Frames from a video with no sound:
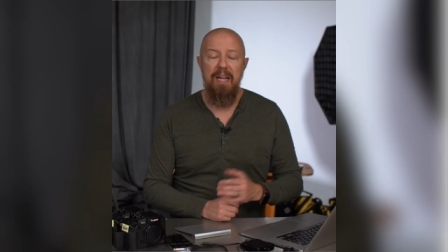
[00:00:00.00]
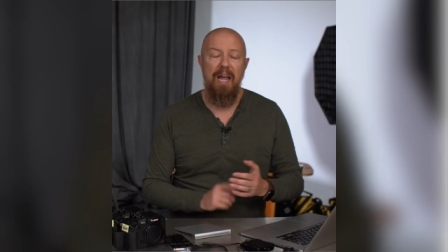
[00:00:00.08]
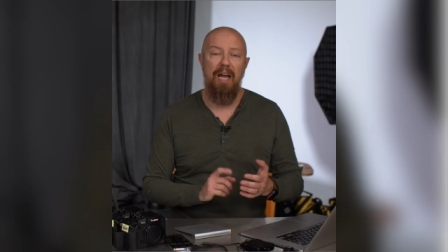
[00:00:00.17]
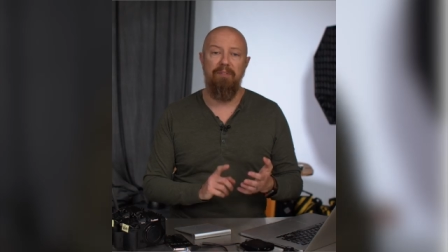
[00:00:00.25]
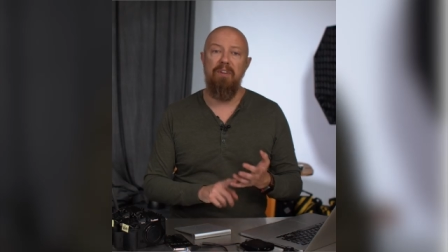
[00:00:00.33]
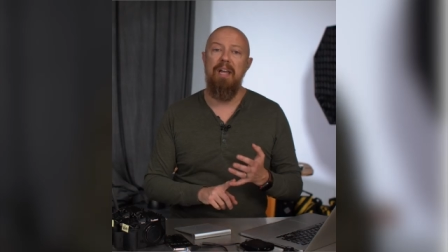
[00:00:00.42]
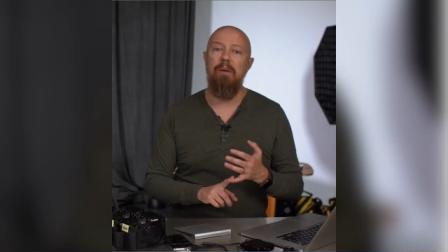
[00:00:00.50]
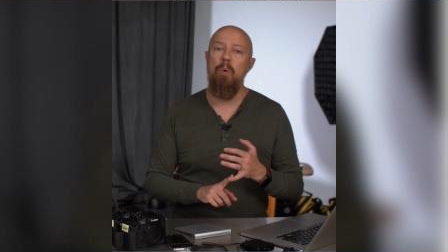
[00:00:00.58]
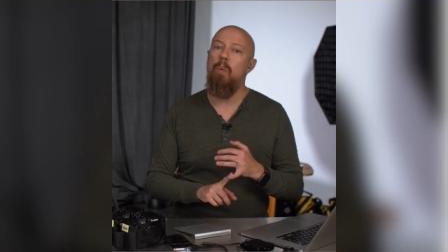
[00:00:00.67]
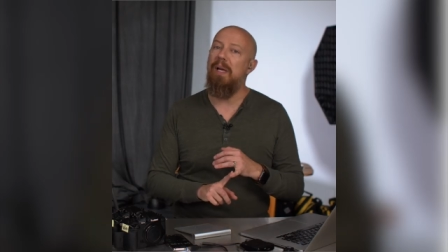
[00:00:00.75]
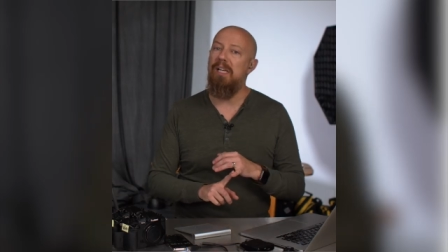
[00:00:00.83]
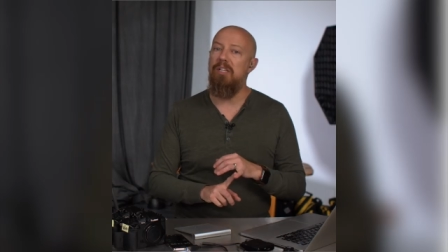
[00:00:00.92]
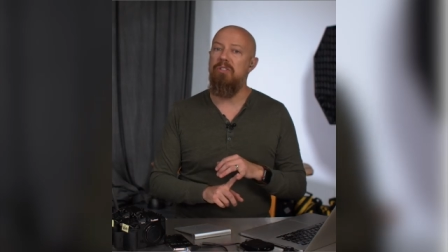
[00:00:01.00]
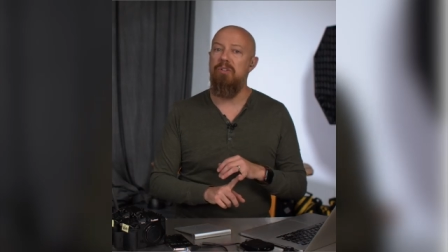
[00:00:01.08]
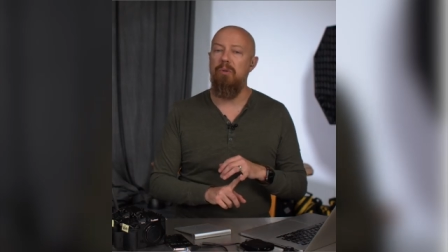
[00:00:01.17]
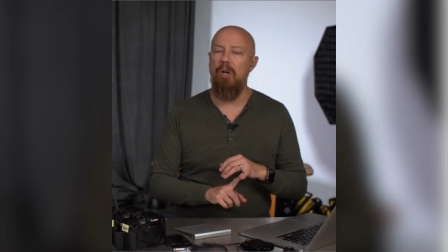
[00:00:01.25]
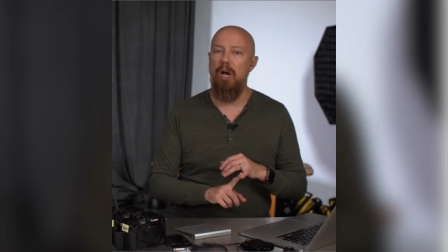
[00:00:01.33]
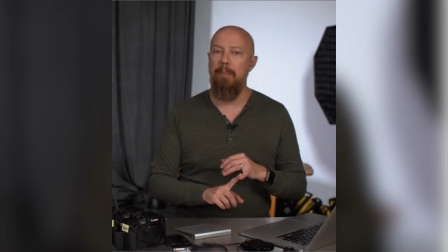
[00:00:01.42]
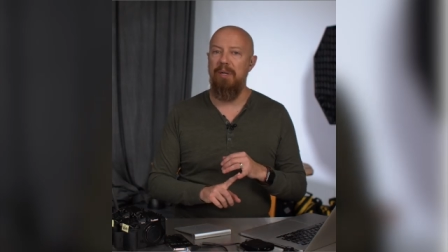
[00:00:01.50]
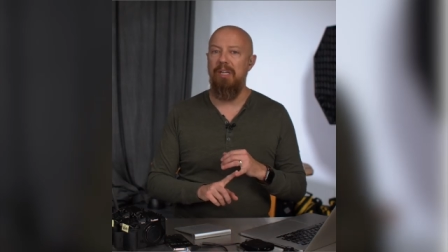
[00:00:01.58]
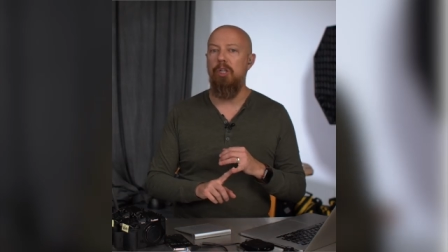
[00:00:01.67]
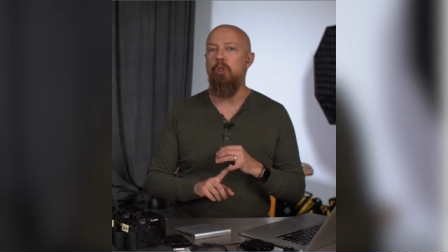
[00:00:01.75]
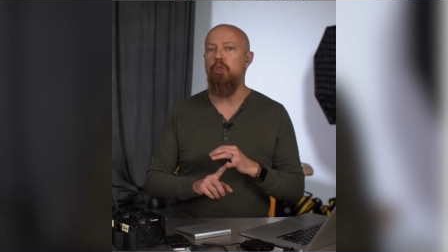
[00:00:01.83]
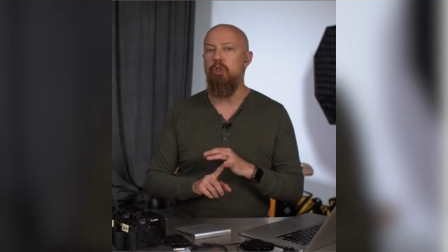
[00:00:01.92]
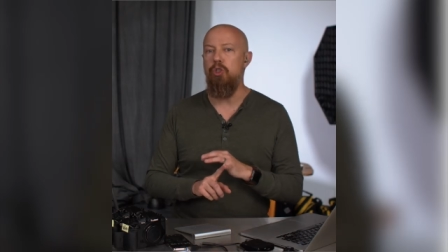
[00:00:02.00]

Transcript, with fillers: After that, we went into copying